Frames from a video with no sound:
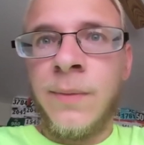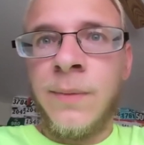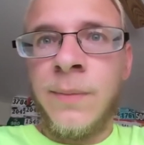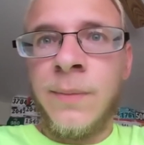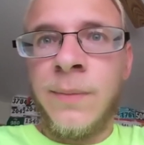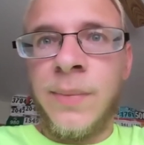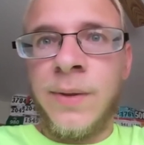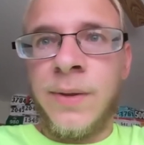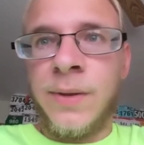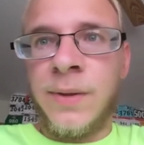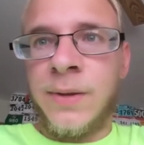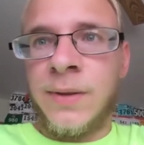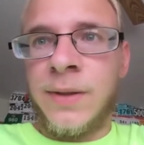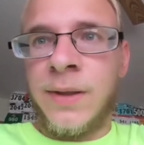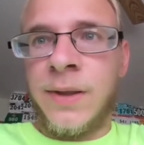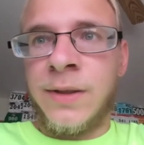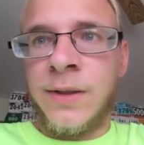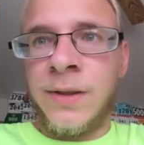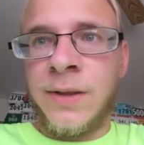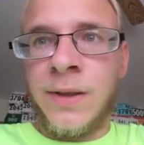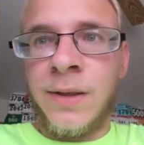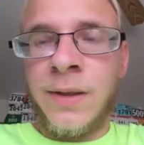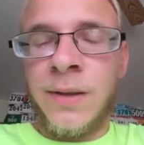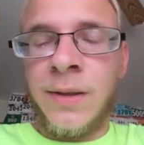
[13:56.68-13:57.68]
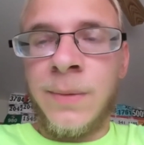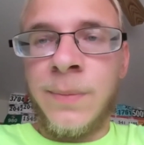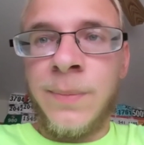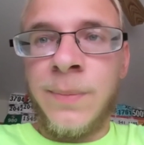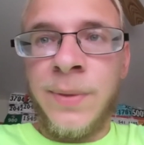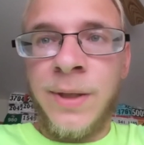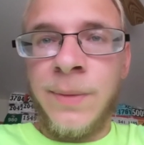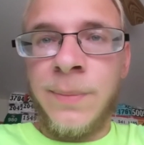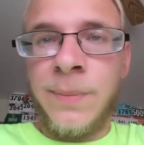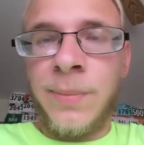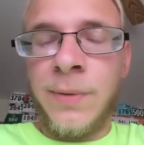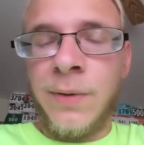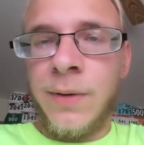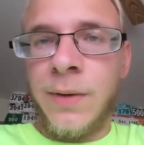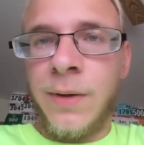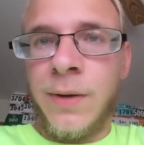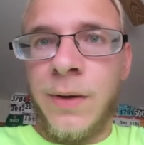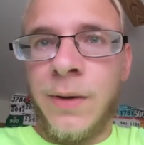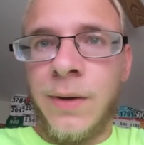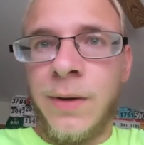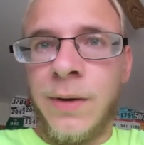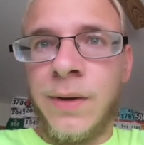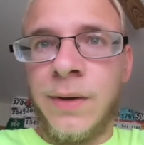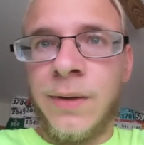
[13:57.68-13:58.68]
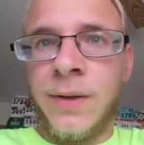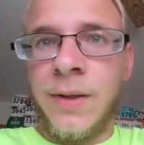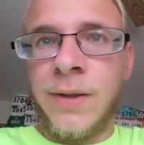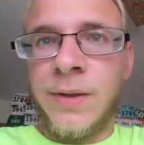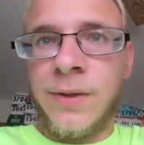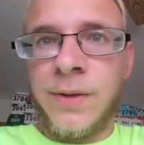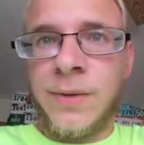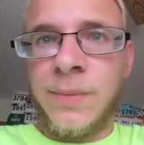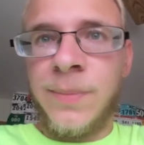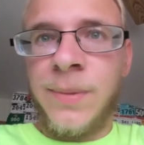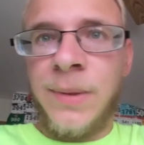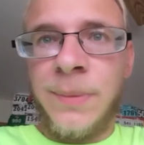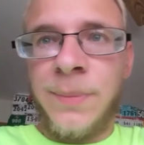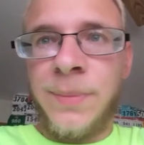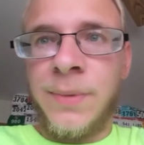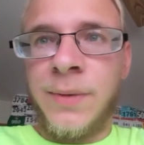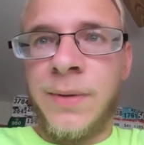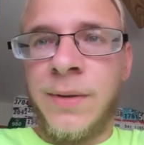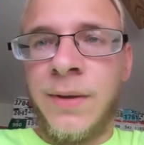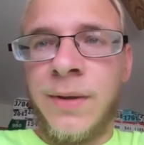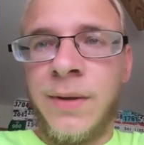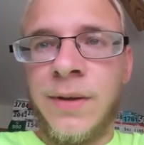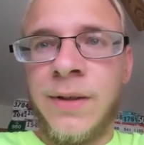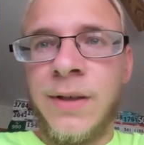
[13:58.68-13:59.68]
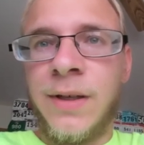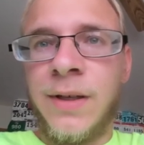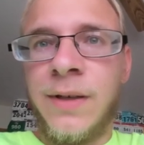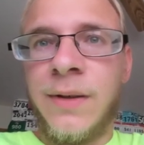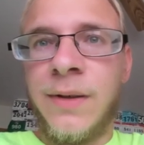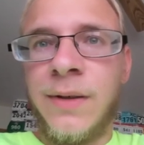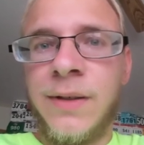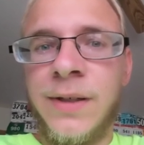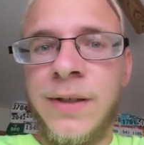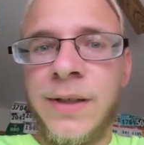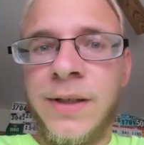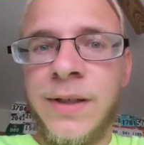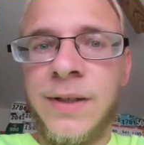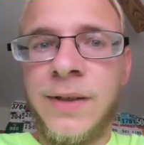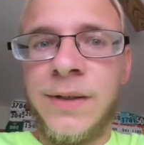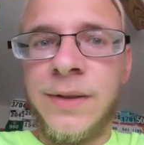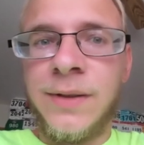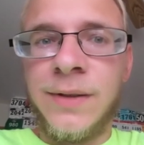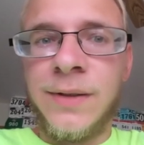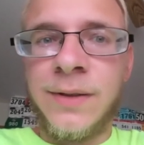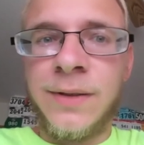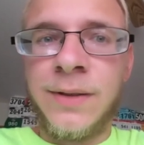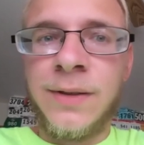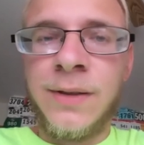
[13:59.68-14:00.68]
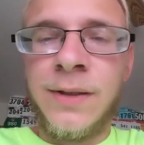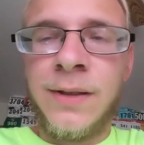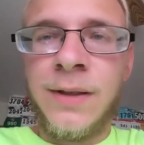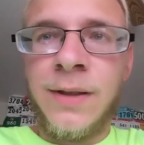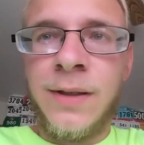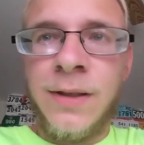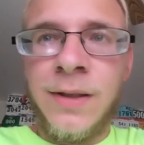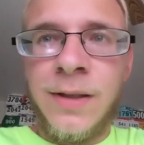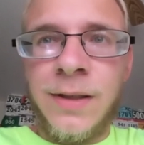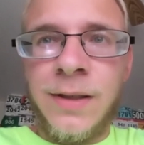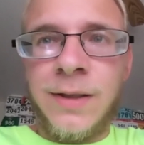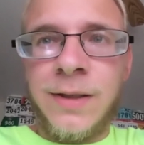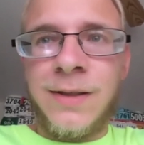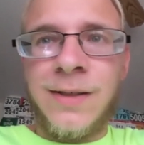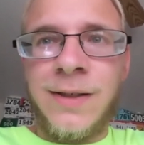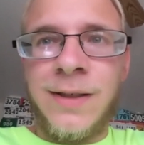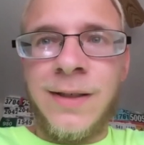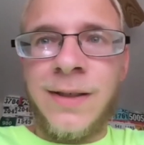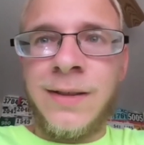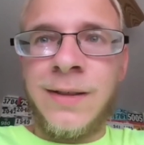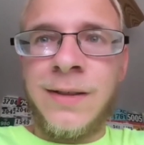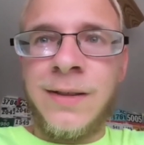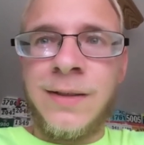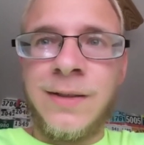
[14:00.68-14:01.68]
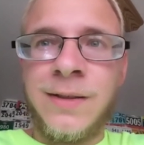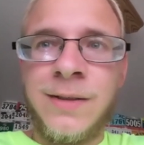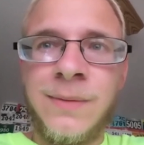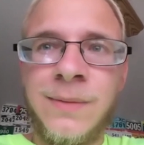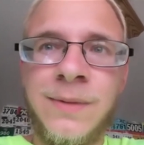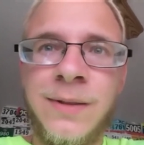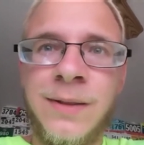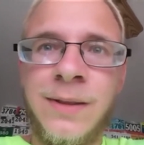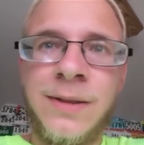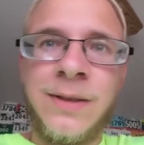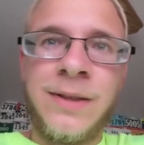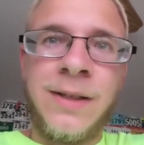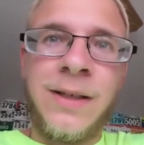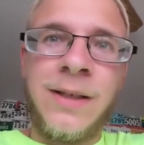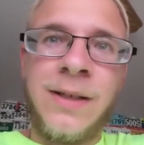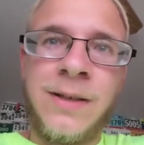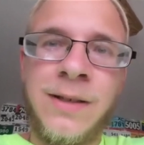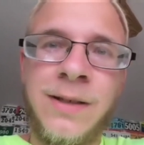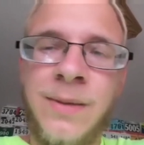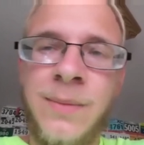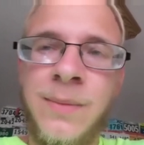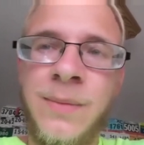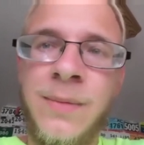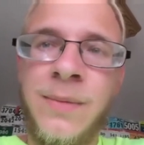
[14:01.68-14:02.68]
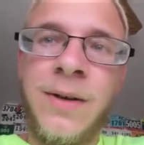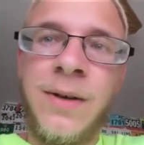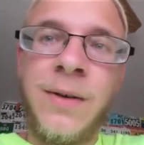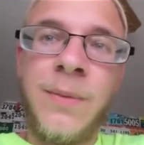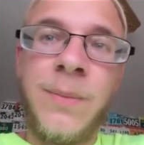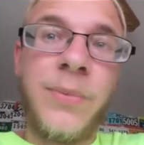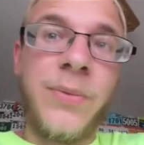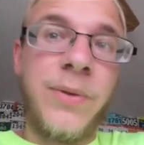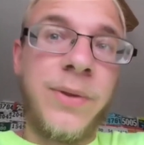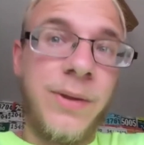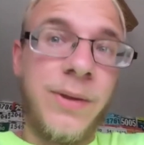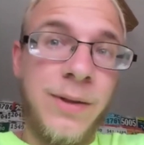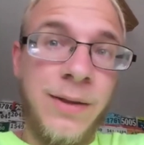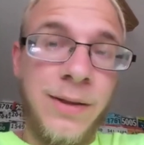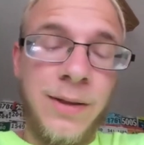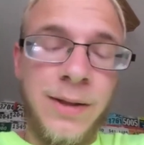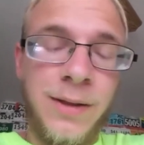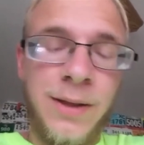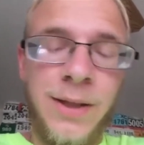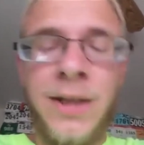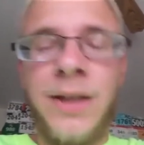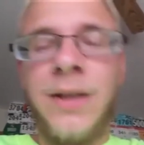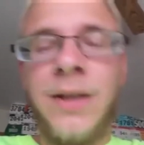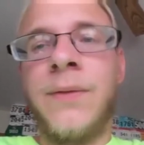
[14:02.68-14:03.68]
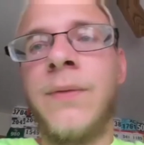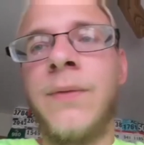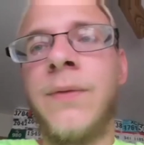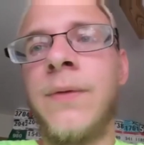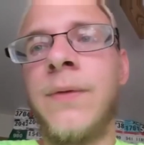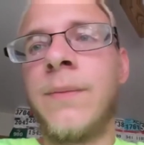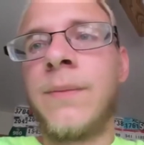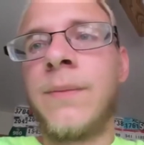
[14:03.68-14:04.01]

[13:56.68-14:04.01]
Because that's how people are. That's how people are nowadays. The second something sets them off, leave.